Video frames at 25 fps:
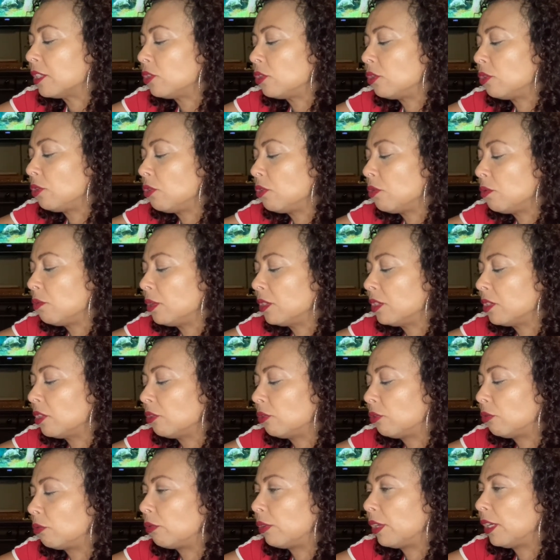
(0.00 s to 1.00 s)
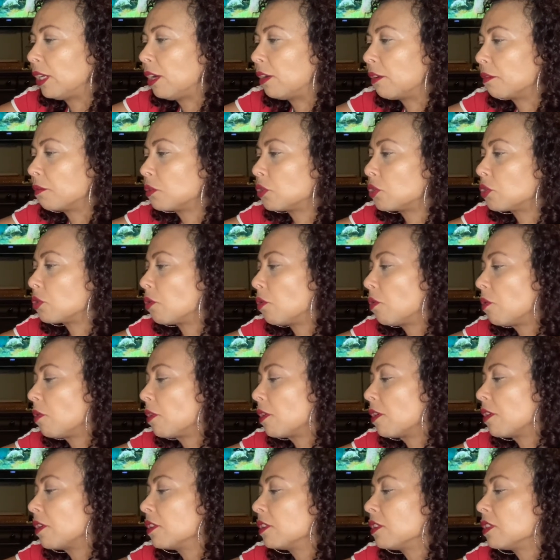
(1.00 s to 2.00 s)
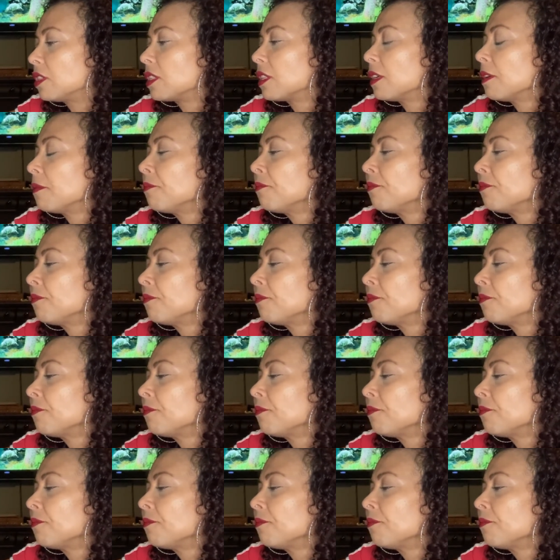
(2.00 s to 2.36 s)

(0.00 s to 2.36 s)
to you with the Three of Swords.